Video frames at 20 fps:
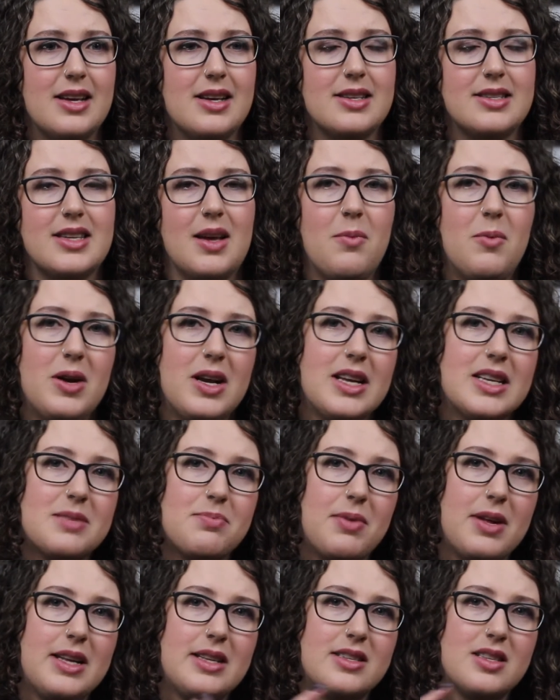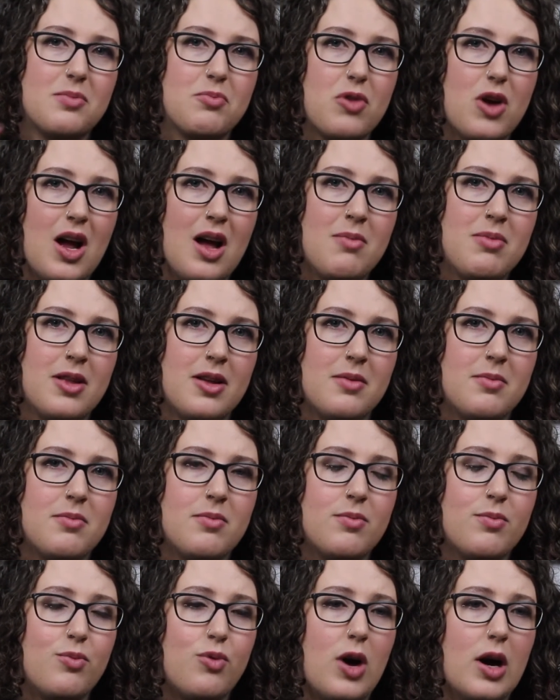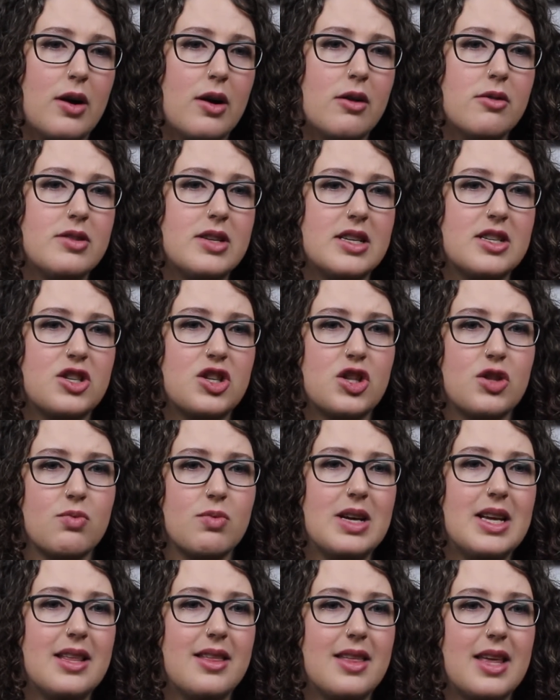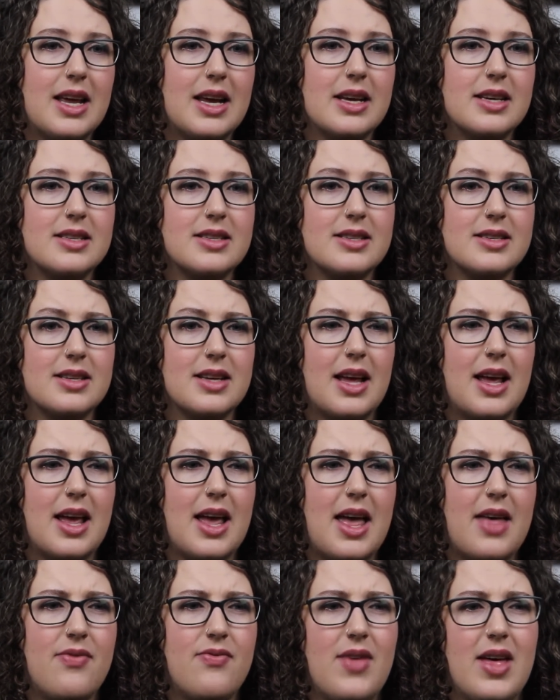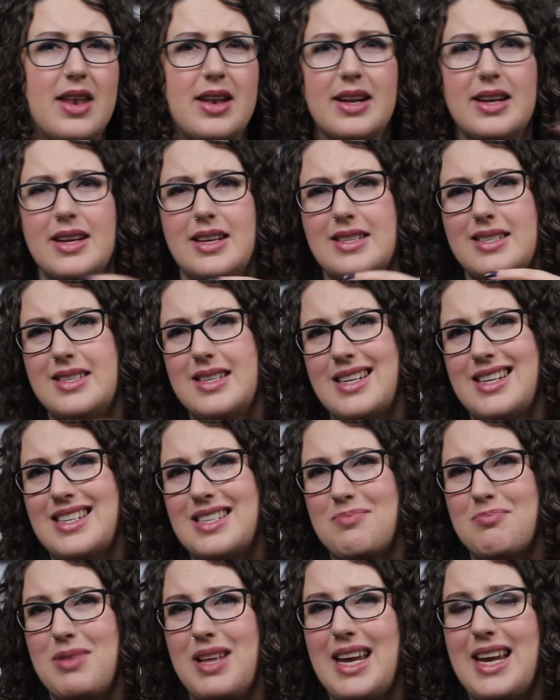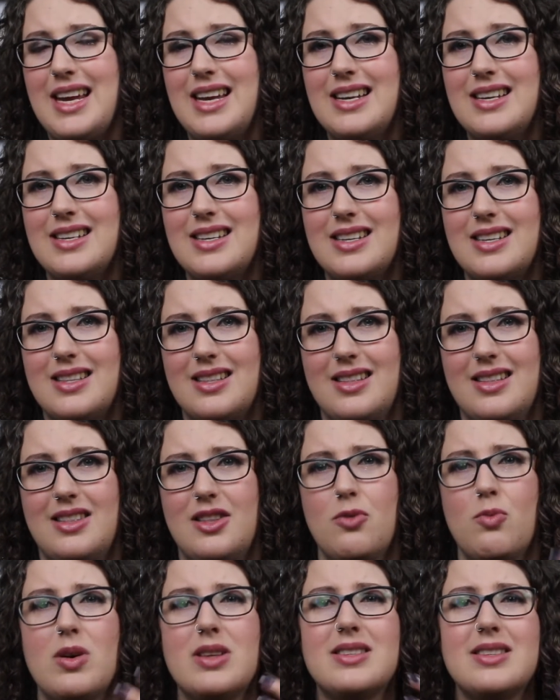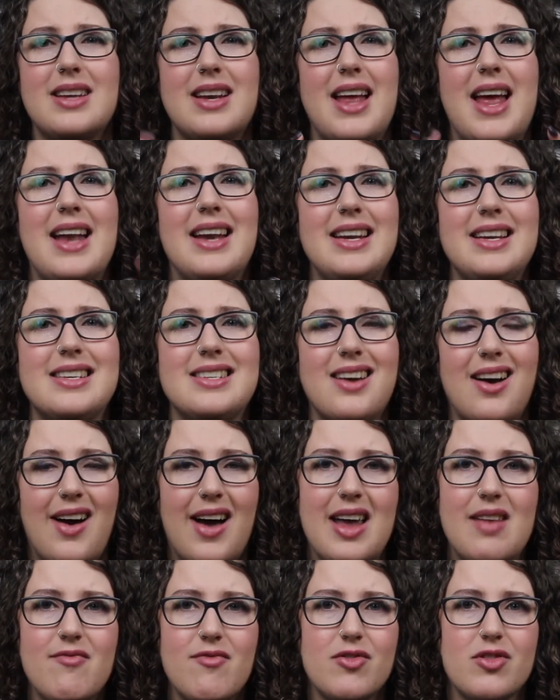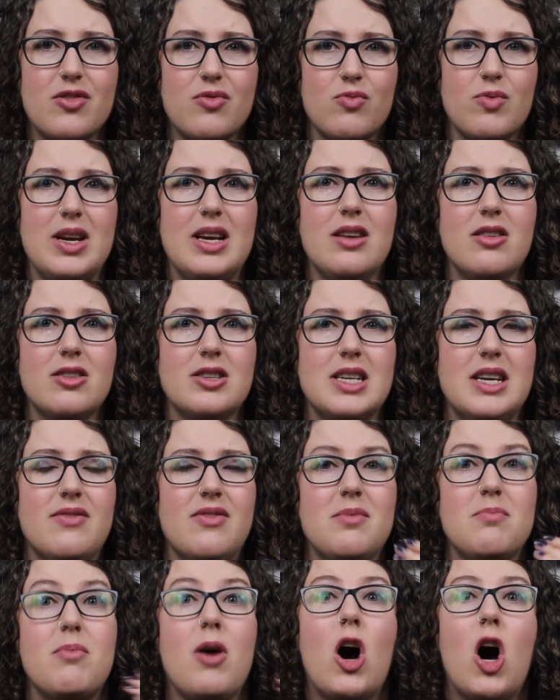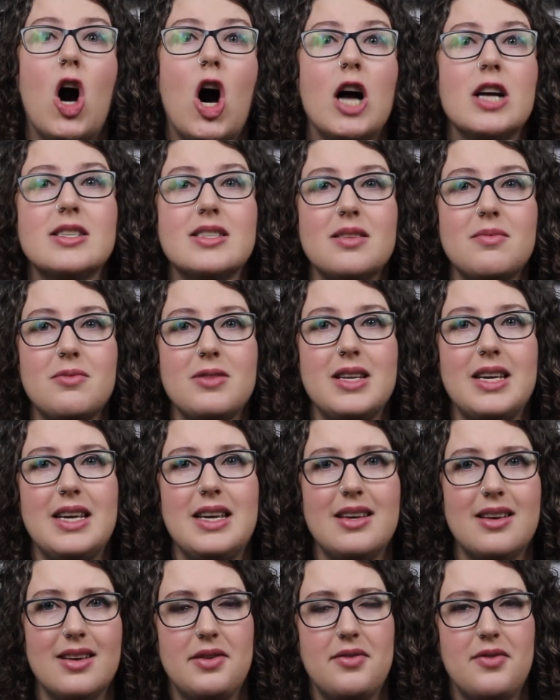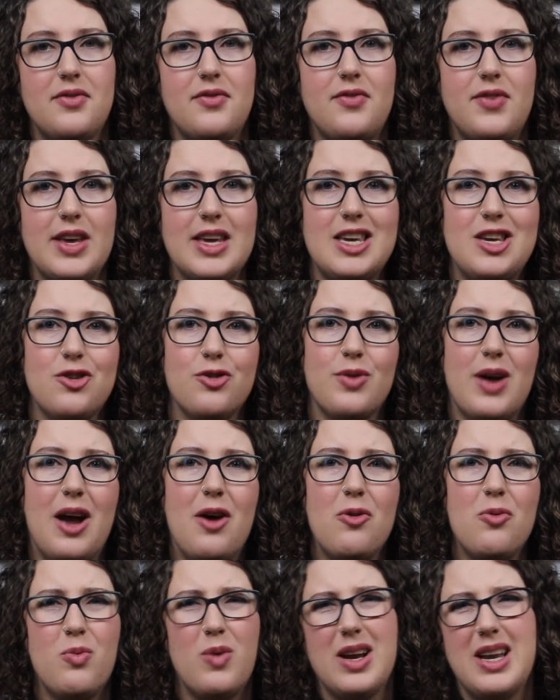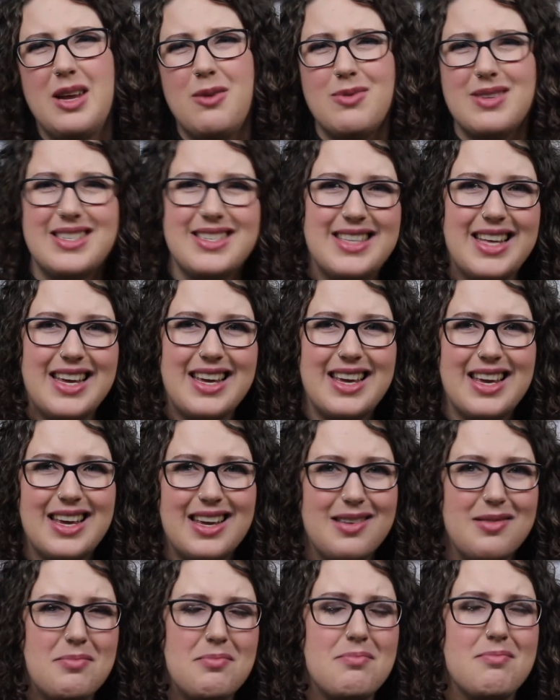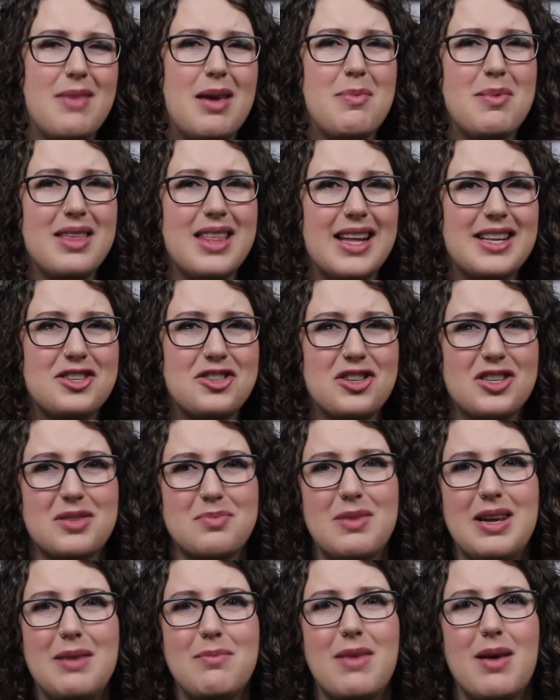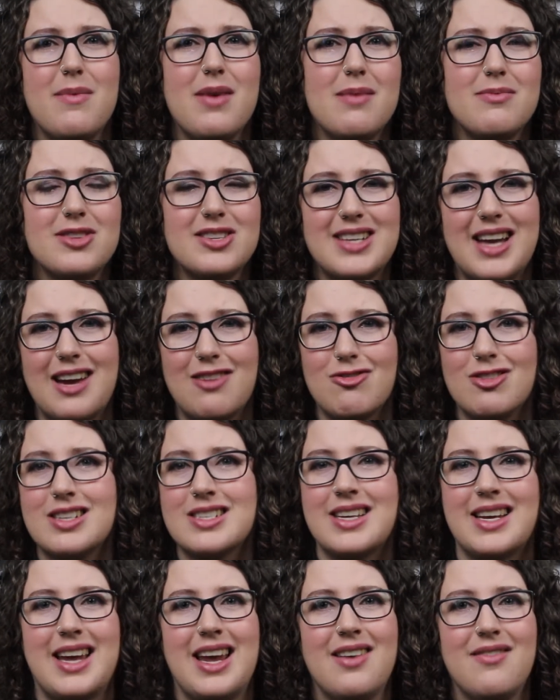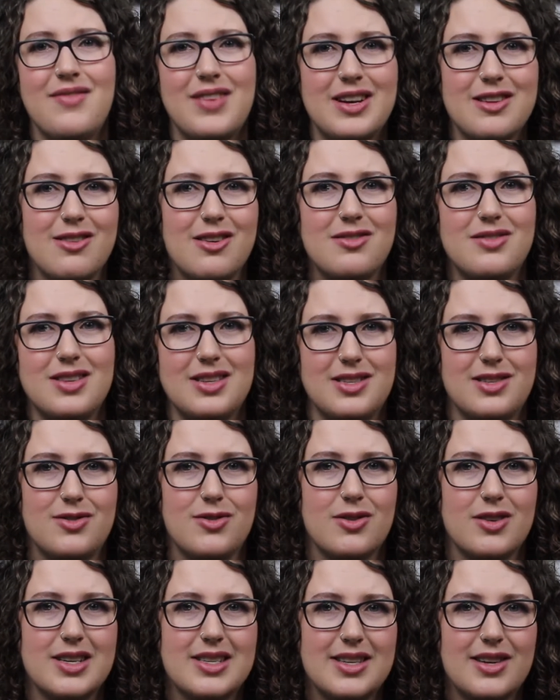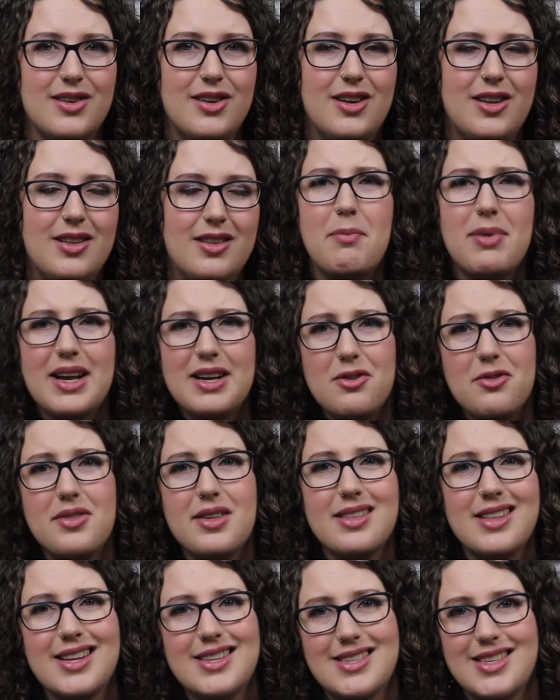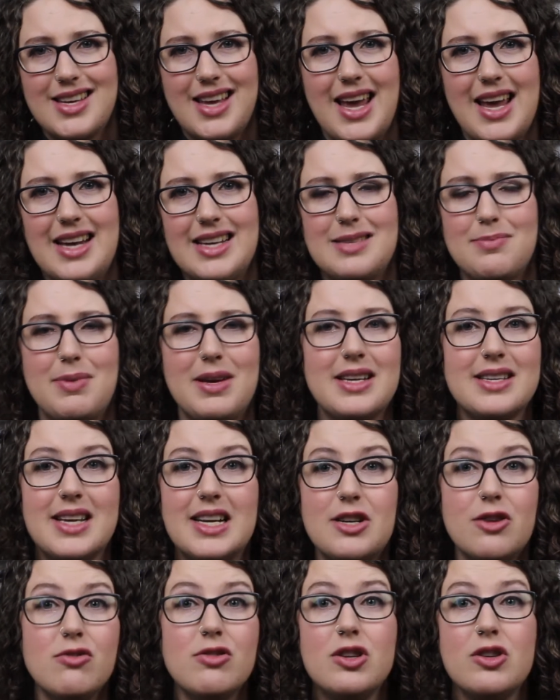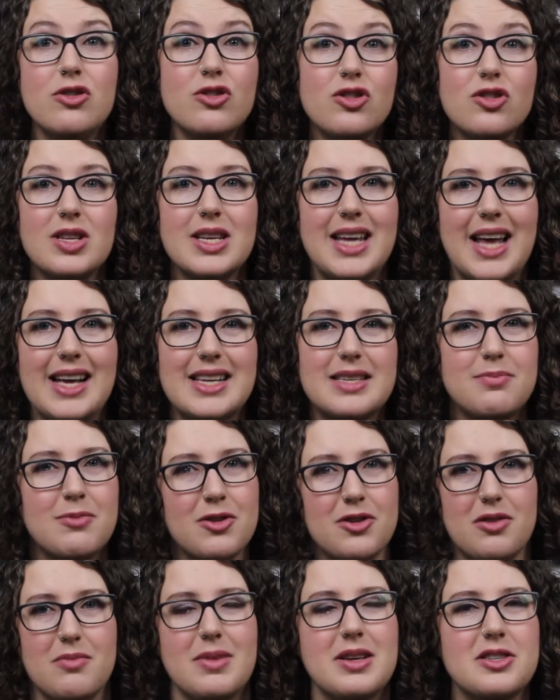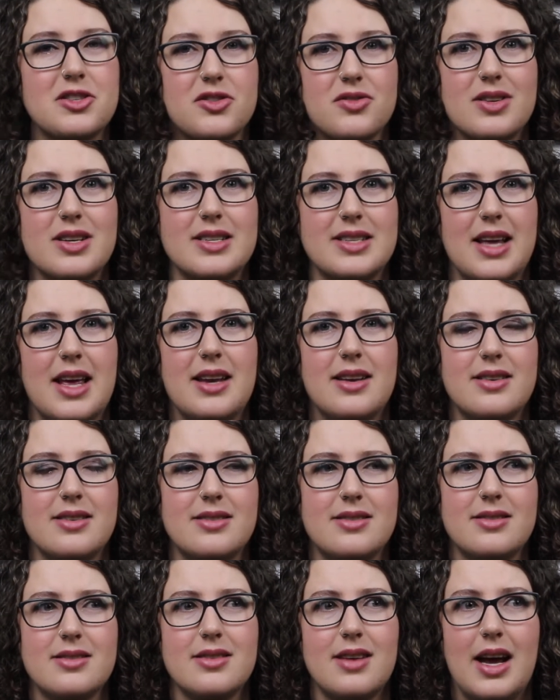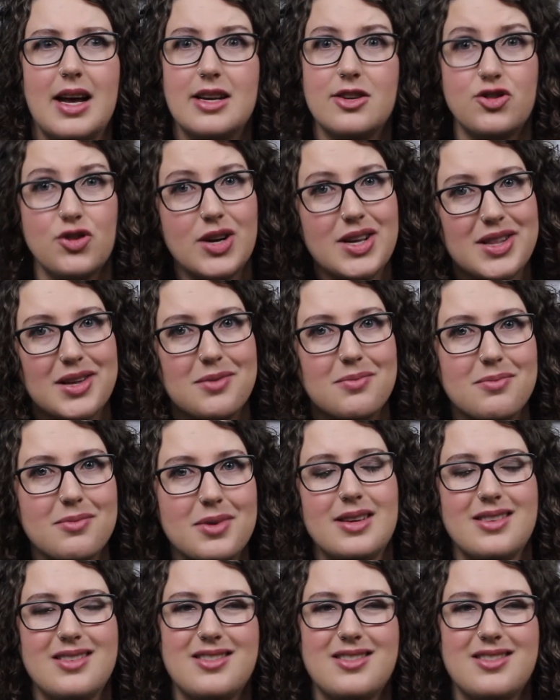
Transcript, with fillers: Someone explains the problem, Poirot does three things, and then it's explained, there wasn't any time for the reader to even possibly figure out what he was thinking. Maybe that's just me. Maybe I'm just angry because I can't figure out these stories at all. But I don't think that's the case because I don't usually guess murder mysteries and I enjoy them.